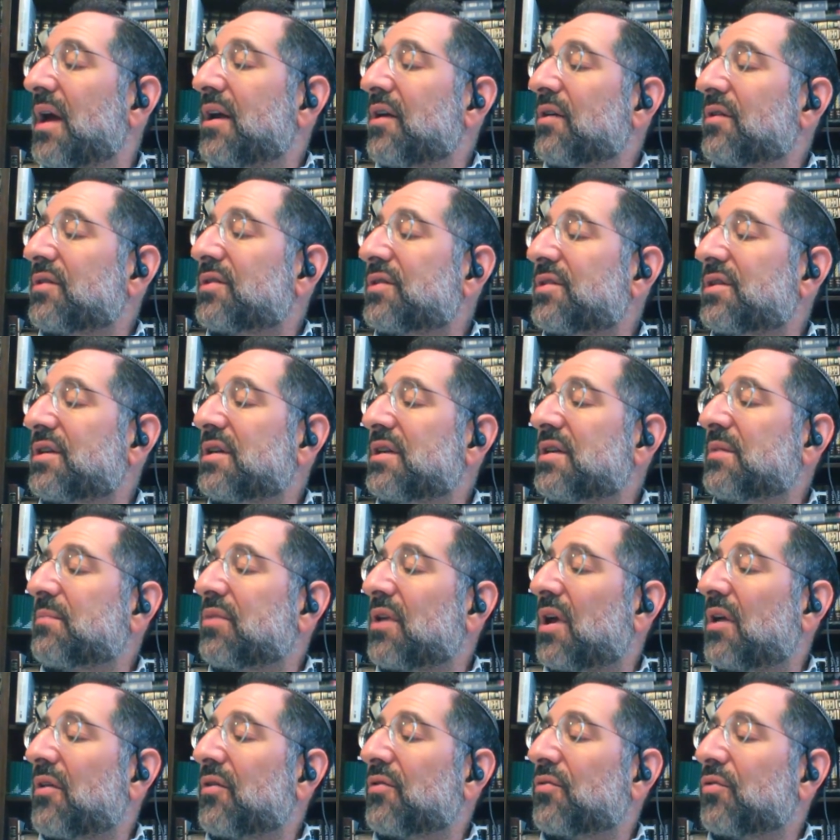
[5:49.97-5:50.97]
He'll see the
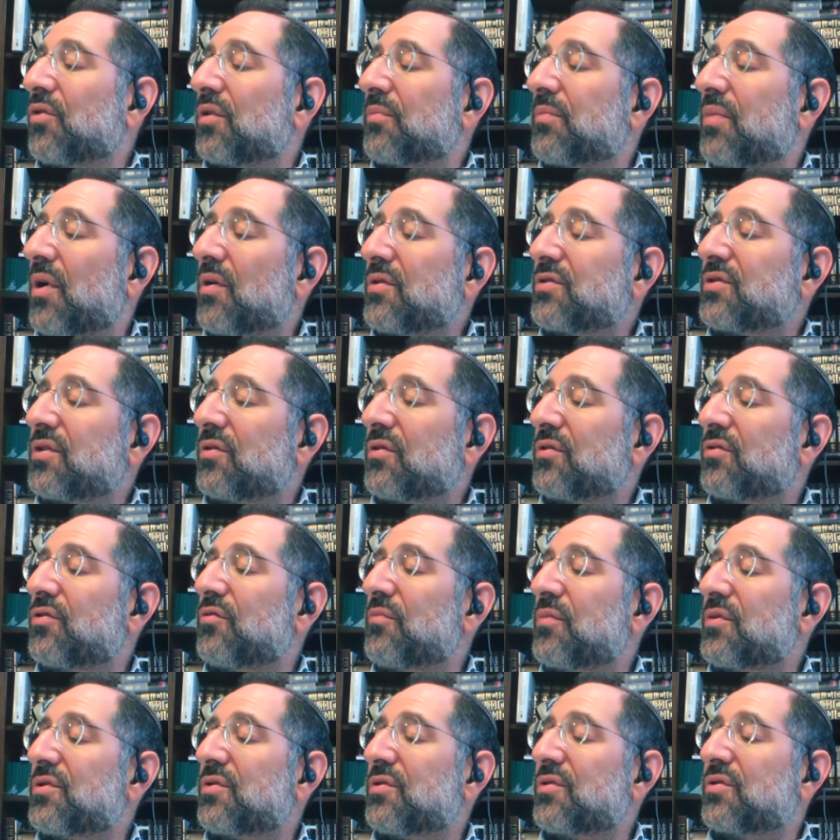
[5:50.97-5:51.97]
blood on the doorpost on the
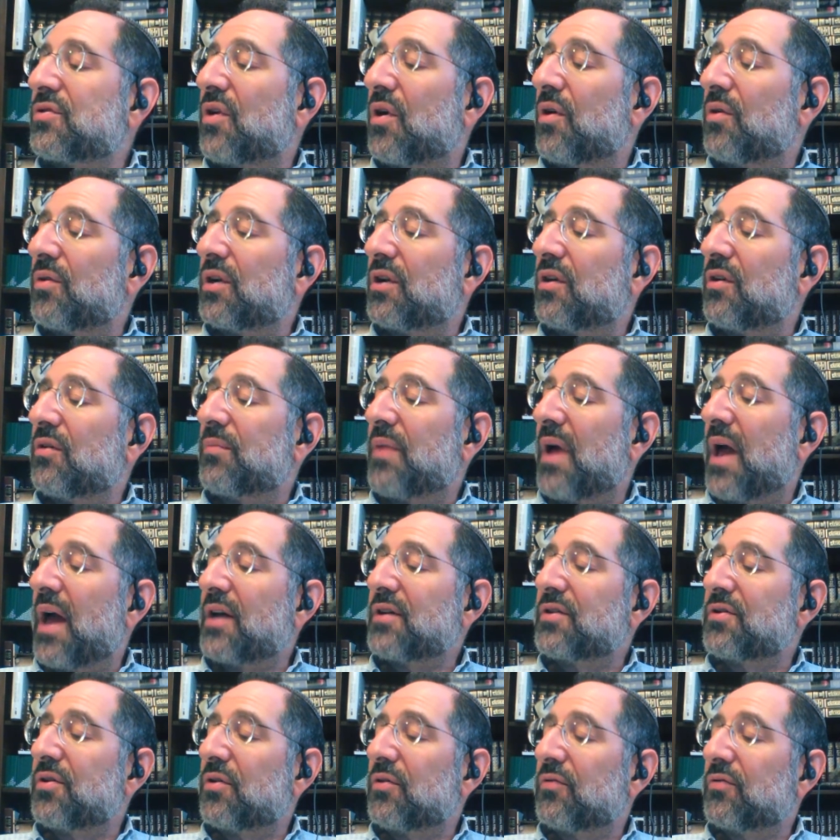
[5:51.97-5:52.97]
two mezuzot, and he'll
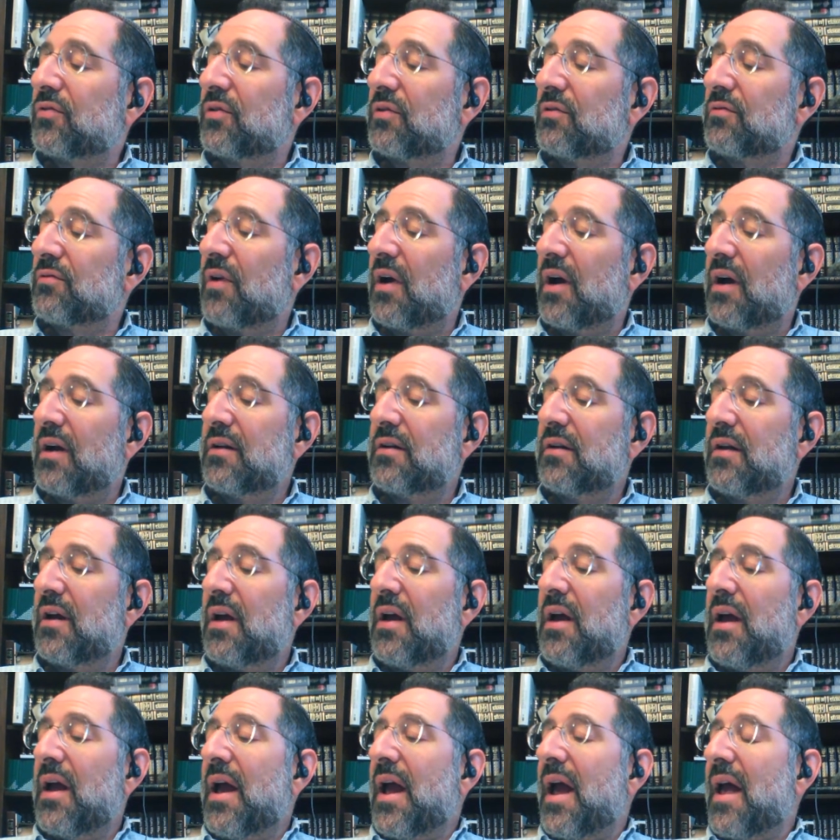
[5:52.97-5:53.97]
pass over, right?
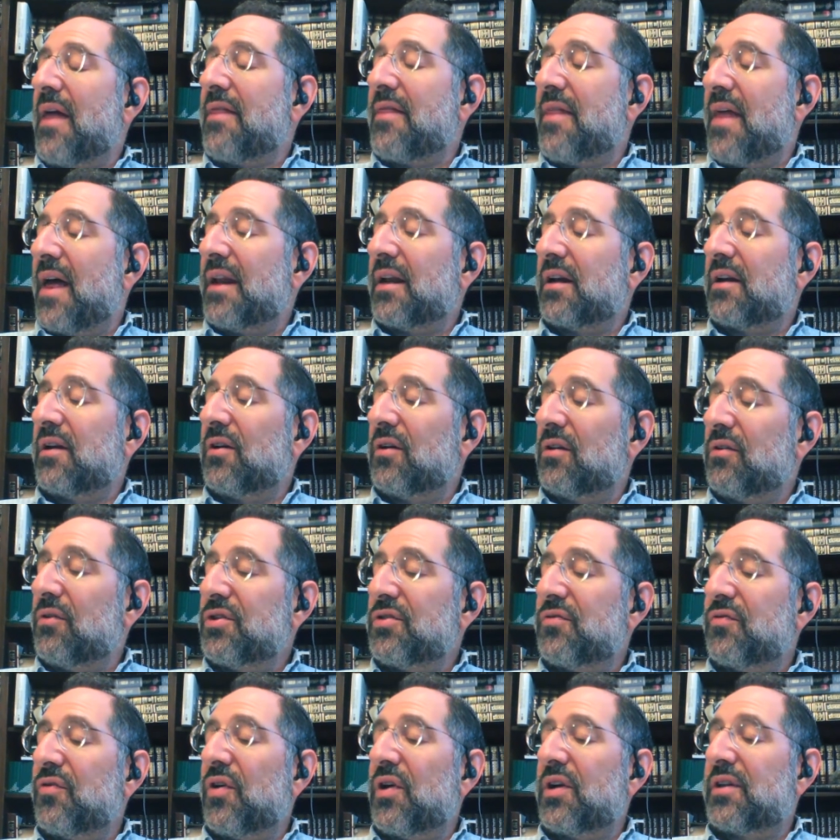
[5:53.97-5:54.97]
And then it
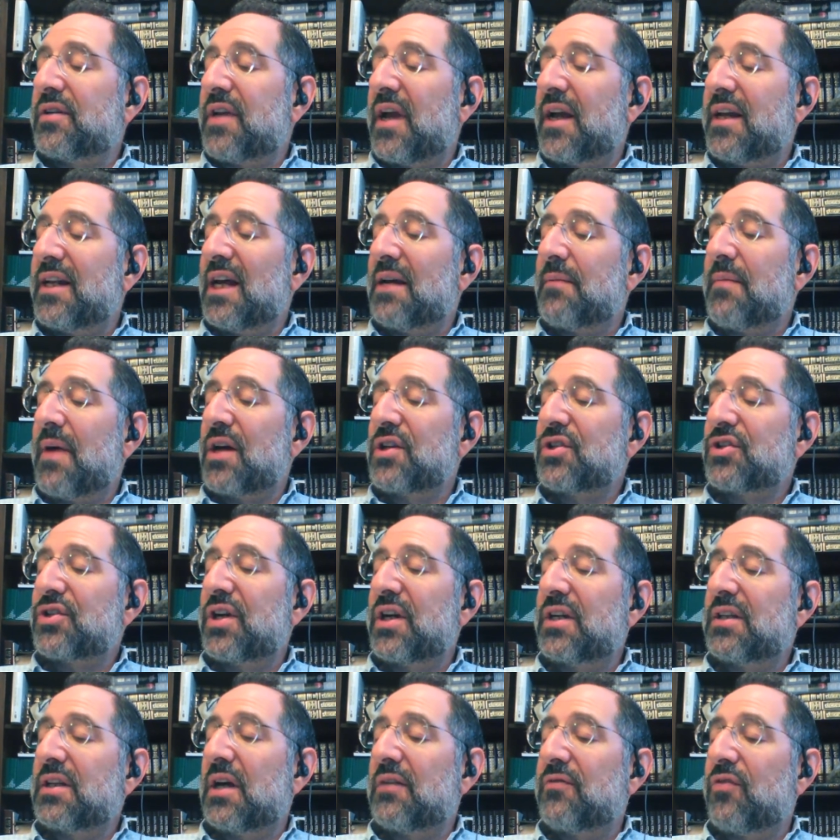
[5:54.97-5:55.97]
concludes, Lo yitain
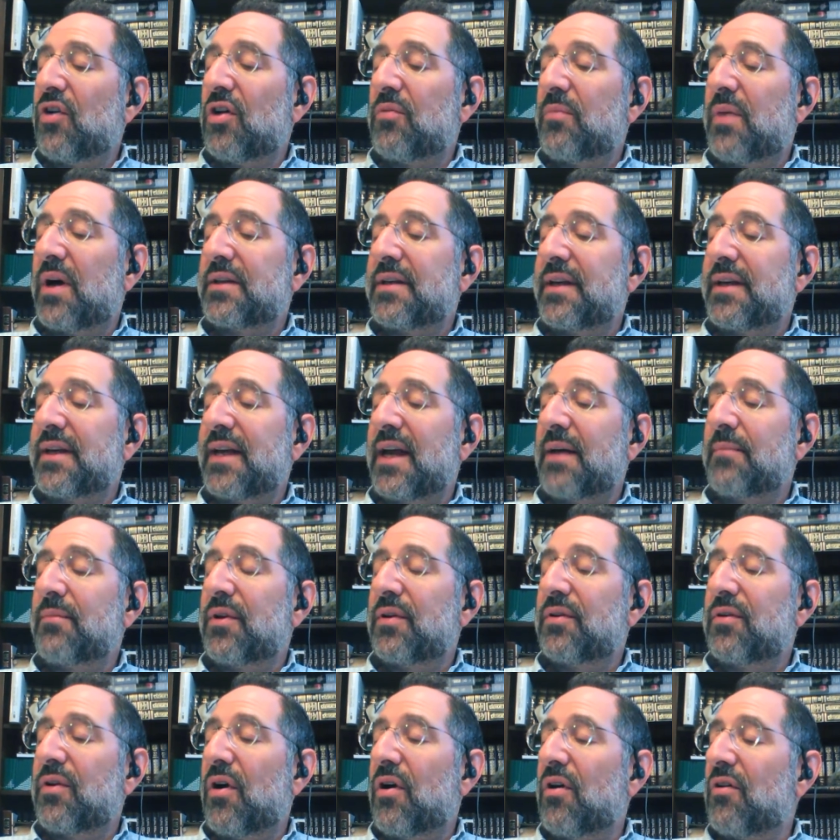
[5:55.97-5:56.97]
ha'mashchit lavo al patechem
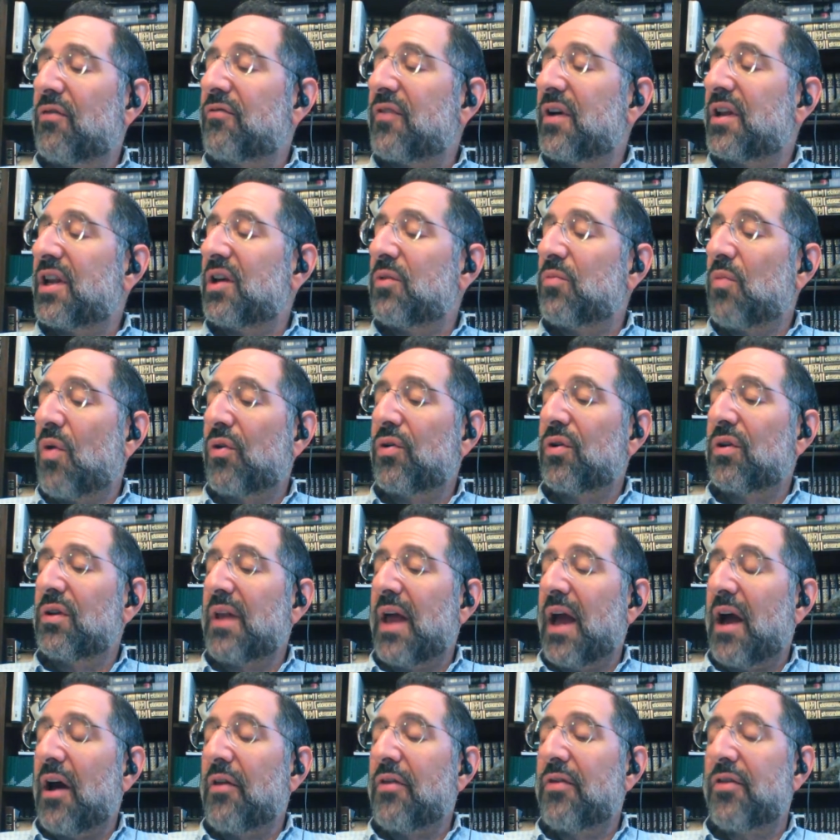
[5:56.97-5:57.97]
lingof, and he won't
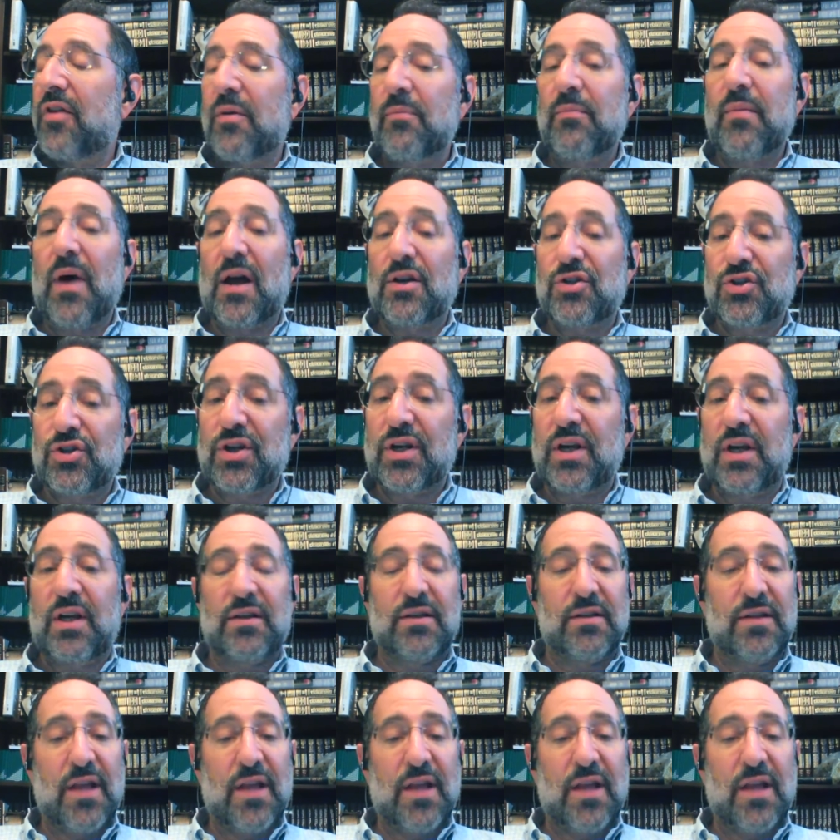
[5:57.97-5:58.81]
allow the mashchit.